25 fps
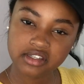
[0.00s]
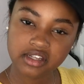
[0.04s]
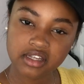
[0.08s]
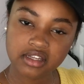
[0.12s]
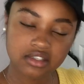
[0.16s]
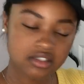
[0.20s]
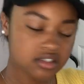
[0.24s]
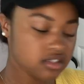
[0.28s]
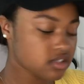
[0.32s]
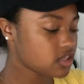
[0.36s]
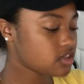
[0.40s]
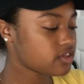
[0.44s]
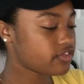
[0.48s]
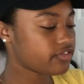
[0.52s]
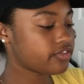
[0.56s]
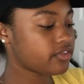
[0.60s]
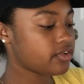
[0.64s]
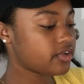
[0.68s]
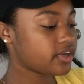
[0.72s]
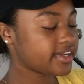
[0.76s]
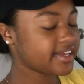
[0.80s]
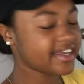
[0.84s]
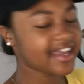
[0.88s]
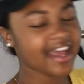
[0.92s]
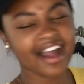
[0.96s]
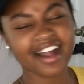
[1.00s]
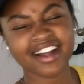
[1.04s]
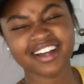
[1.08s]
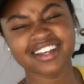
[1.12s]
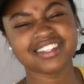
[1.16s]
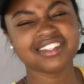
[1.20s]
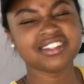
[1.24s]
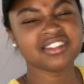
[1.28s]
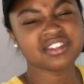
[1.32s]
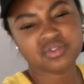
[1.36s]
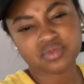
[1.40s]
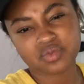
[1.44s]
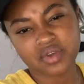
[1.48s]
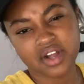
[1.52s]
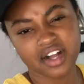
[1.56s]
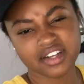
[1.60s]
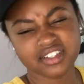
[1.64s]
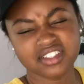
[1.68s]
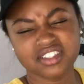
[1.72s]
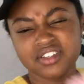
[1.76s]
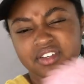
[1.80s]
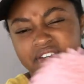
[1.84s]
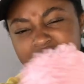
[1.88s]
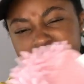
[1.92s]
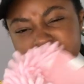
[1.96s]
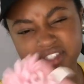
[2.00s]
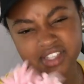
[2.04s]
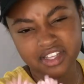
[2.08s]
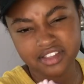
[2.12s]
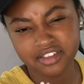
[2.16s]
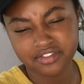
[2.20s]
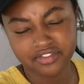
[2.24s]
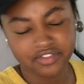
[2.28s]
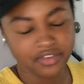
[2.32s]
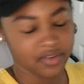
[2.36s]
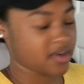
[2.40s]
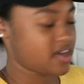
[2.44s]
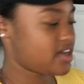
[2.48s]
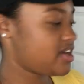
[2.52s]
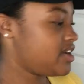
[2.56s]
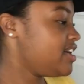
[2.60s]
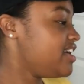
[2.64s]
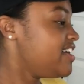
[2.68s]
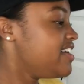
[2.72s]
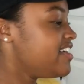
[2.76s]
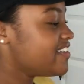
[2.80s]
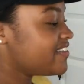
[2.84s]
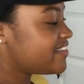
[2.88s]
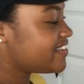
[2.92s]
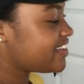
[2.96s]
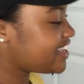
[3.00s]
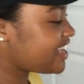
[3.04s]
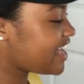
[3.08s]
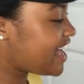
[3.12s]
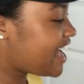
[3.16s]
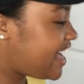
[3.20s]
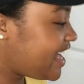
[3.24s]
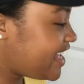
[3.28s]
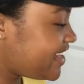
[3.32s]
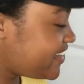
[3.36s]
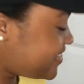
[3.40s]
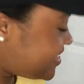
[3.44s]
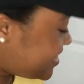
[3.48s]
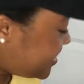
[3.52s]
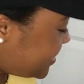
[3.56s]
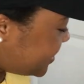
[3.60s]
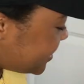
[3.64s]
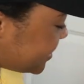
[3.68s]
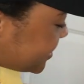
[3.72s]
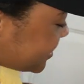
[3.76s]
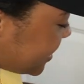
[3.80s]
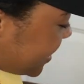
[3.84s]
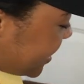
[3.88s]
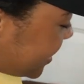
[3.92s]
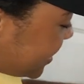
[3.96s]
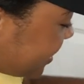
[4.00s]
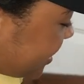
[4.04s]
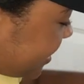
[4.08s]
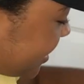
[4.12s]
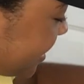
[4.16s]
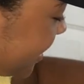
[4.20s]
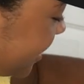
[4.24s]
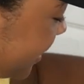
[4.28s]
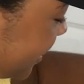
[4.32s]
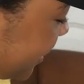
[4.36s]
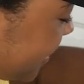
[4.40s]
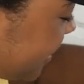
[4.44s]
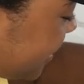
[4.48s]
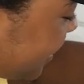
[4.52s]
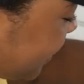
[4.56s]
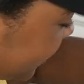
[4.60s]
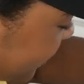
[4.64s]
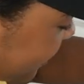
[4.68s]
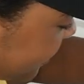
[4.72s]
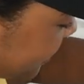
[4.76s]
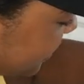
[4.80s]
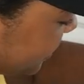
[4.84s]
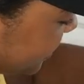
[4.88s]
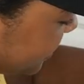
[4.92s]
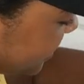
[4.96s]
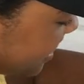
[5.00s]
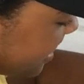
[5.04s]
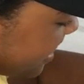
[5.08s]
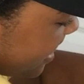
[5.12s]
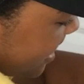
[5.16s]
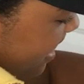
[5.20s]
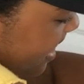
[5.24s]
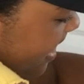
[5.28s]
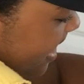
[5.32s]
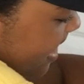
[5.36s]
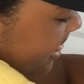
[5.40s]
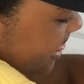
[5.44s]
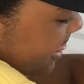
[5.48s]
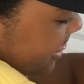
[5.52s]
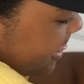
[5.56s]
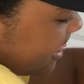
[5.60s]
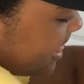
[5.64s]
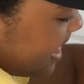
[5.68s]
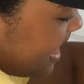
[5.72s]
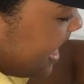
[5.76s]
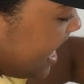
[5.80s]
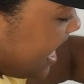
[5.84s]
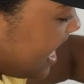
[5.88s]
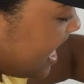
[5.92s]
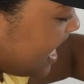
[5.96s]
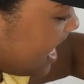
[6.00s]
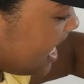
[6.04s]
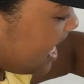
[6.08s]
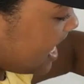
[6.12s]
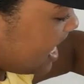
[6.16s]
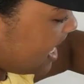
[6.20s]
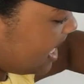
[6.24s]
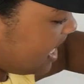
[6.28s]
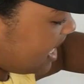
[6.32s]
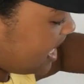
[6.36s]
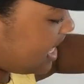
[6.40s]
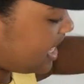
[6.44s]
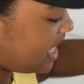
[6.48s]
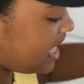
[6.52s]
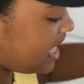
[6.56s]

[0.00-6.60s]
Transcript: sense in the floor yeah because it's a rug so it goes on the floor but yeah i'm so excited ah! and then